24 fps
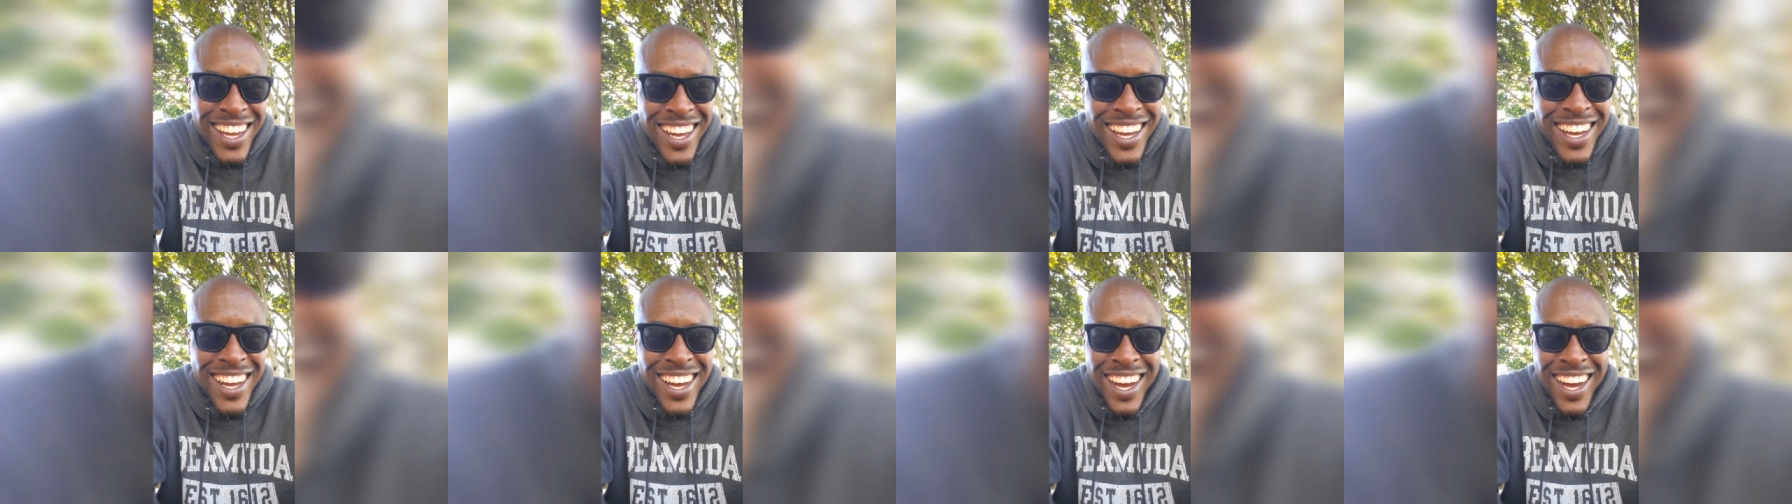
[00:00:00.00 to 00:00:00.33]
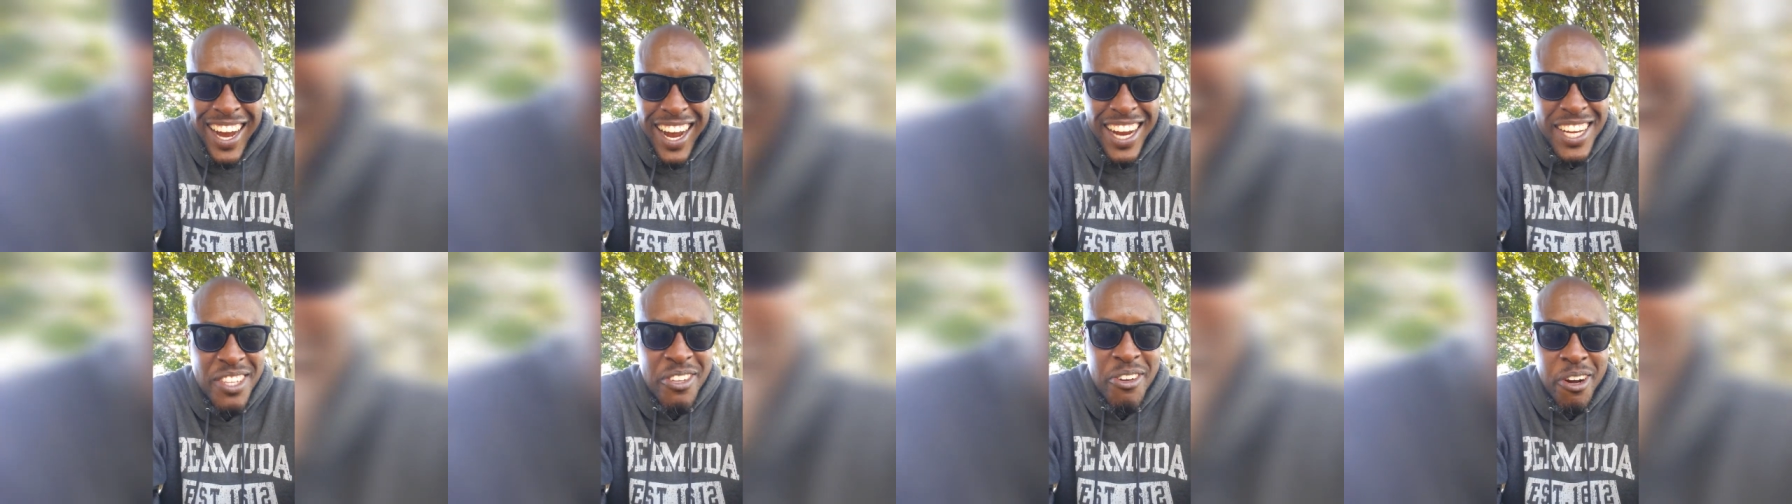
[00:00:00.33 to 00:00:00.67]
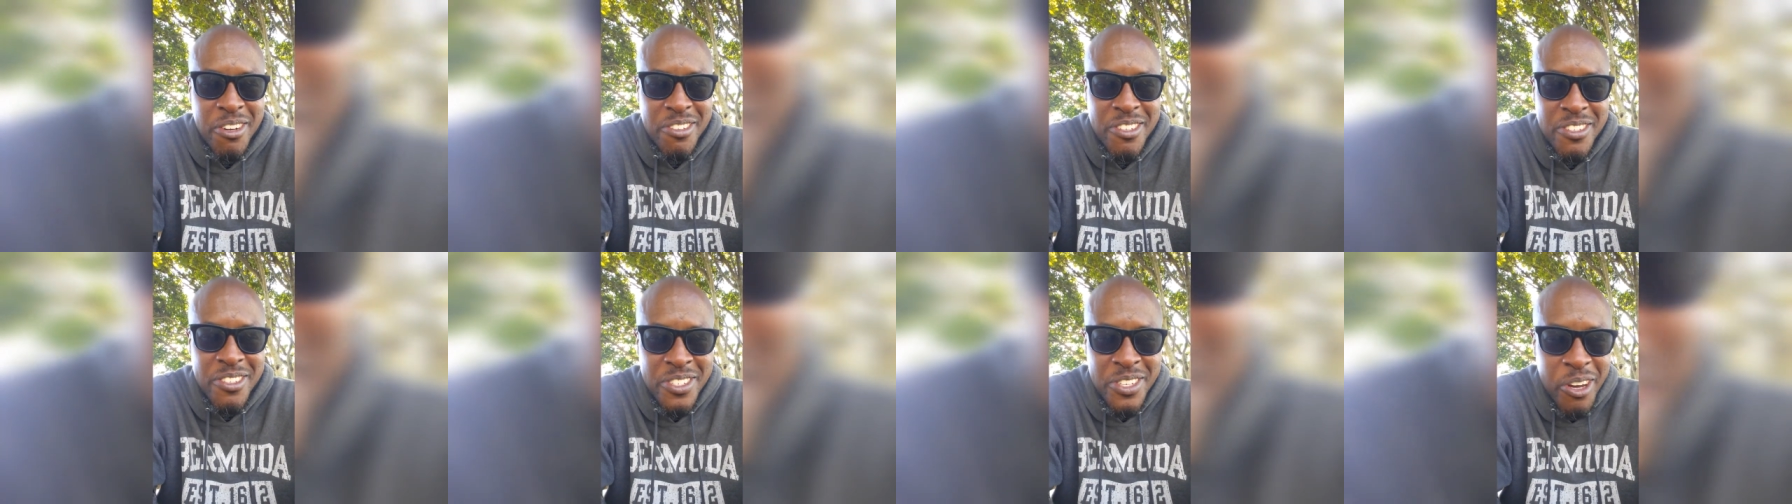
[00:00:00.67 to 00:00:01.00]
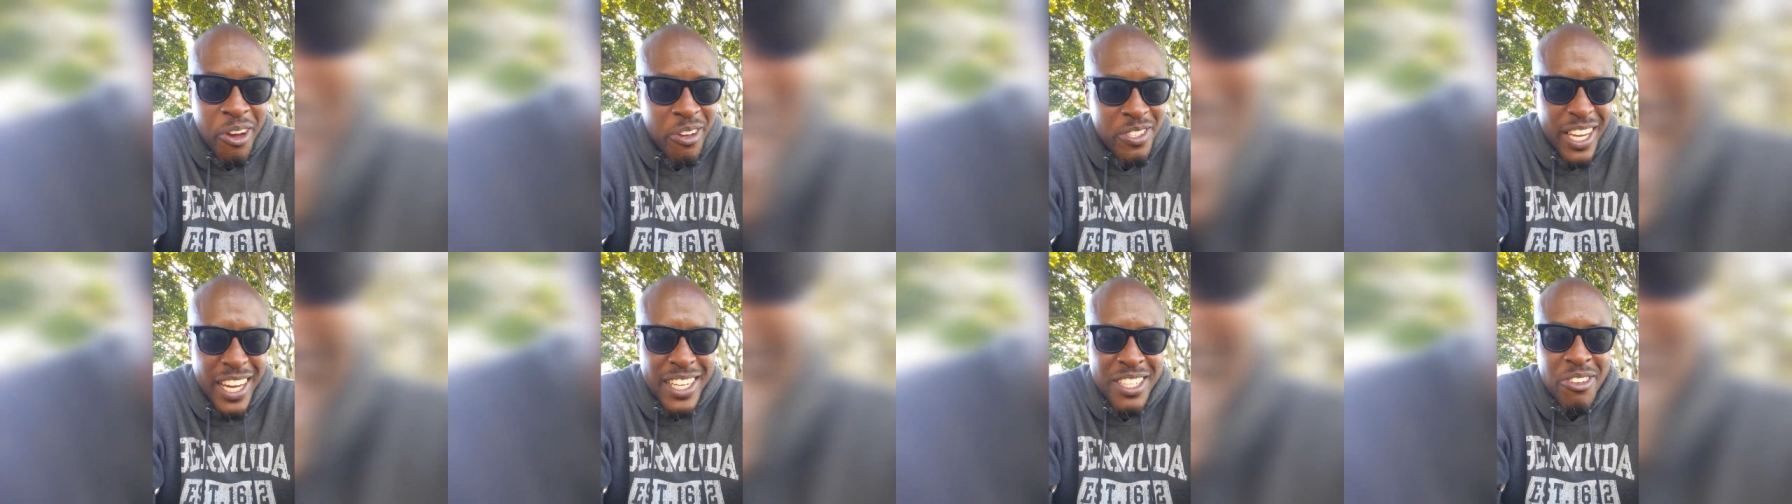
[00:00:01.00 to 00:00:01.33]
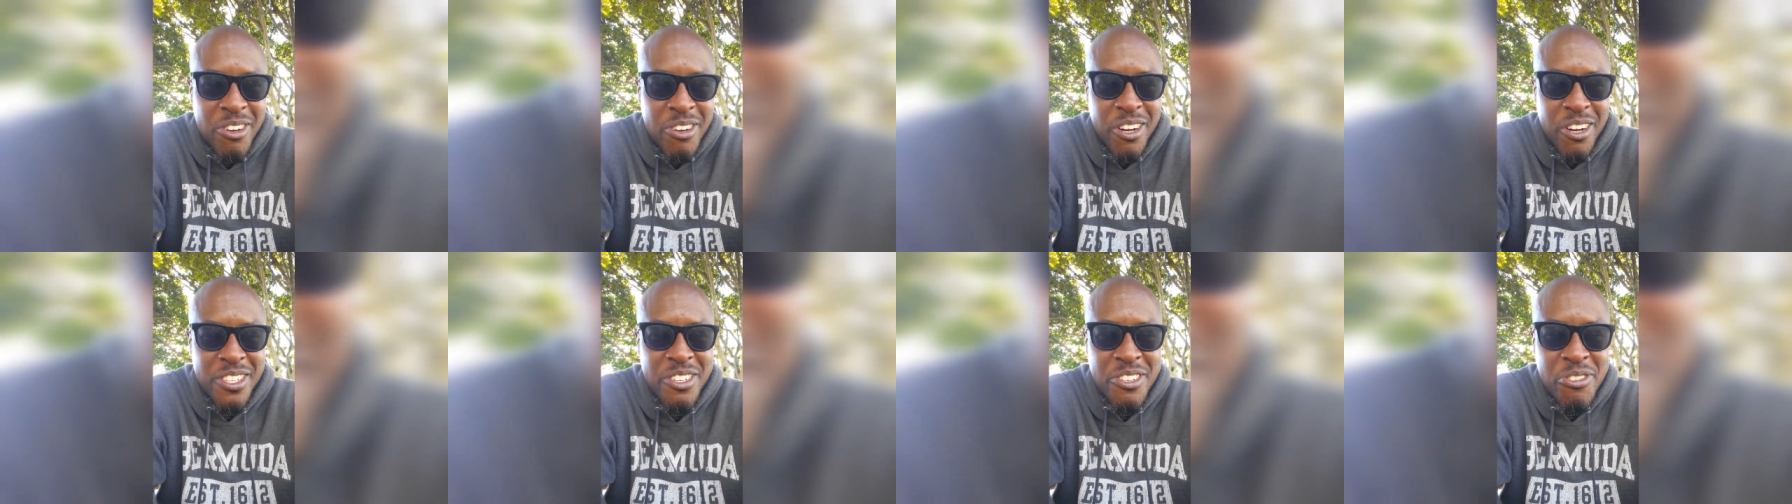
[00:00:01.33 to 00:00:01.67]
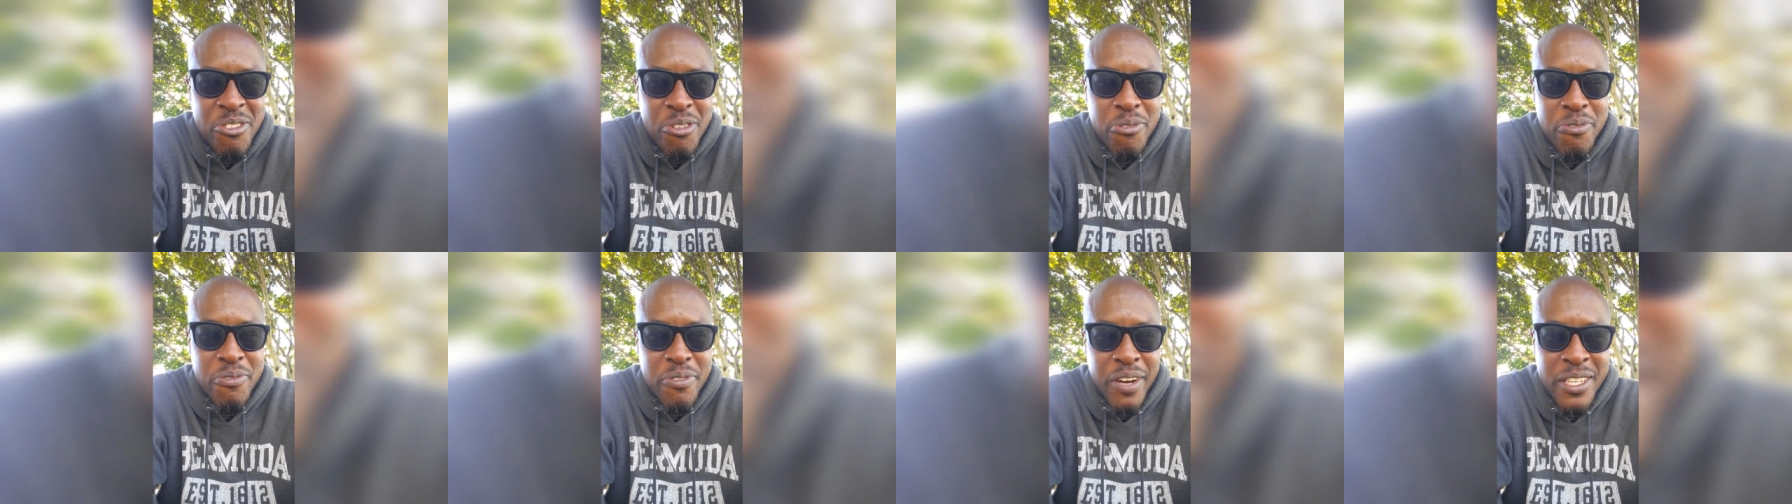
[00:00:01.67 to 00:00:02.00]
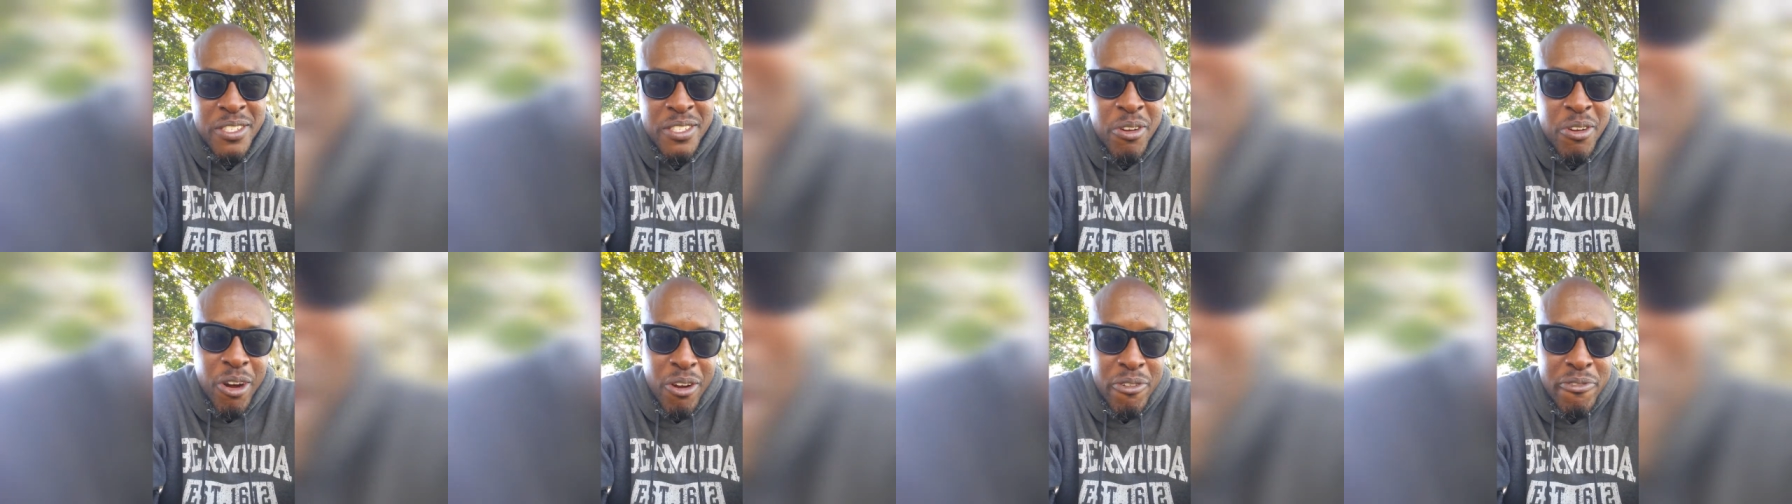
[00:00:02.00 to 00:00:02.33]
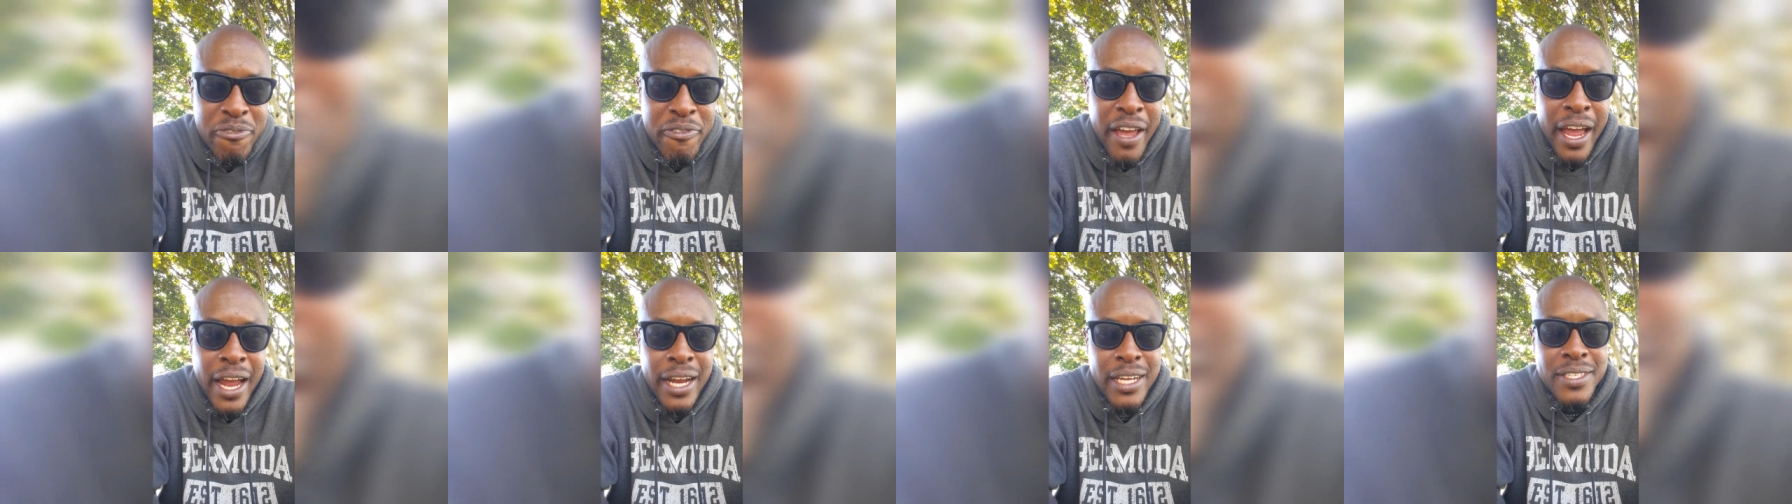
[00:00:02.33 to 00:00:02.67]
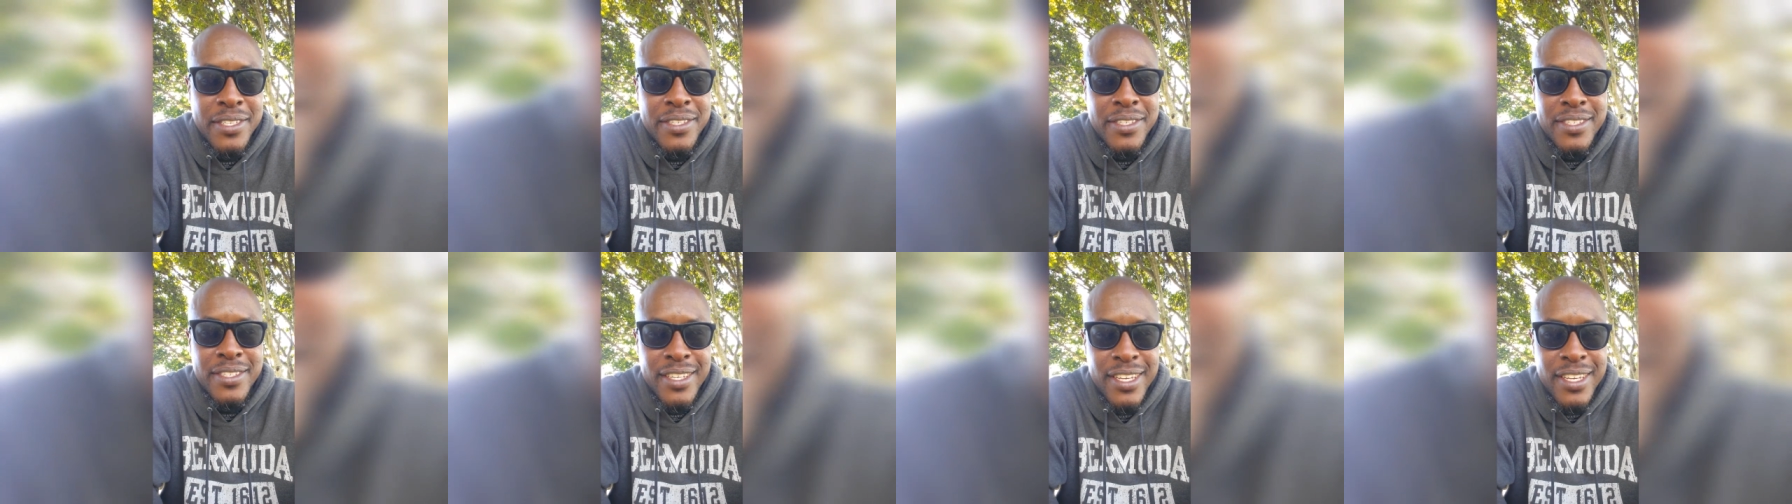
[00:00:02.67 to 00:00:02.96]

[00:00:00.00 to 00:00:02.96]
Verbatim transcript: I talk the sales, I talk the truth, I talk facts.